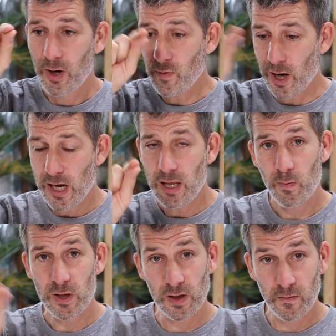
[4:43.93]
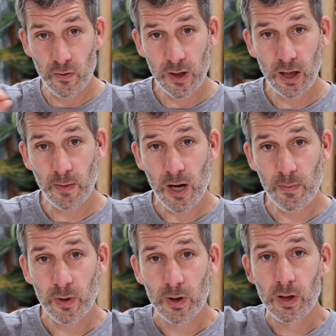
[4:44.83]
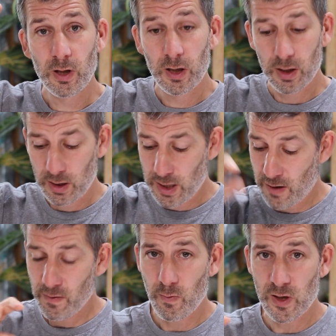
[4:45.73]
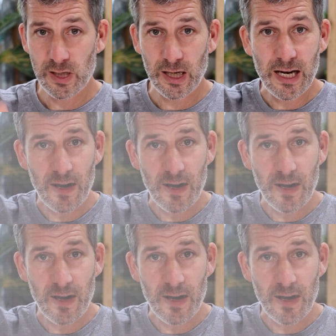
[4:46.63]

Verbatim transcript: Right, here are the ones that have already come up. Here are the ones that are